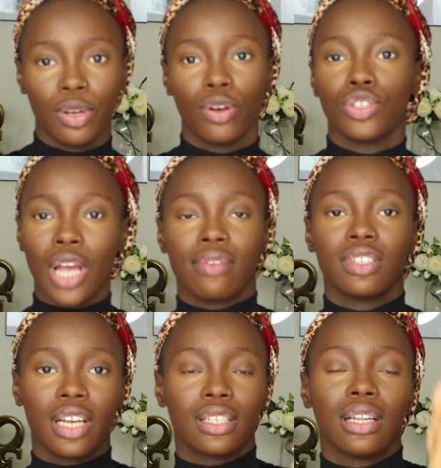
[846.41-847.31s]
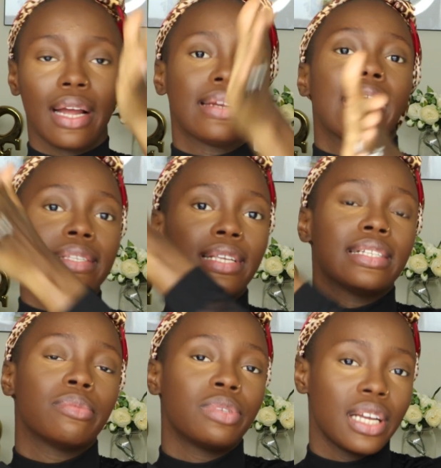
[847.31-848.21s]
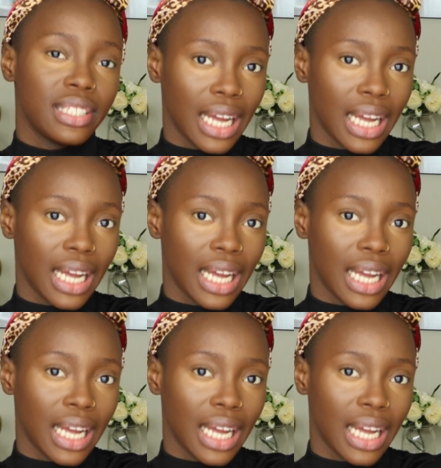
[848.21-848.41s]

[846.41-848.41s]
because you have to get to like 9 centimeters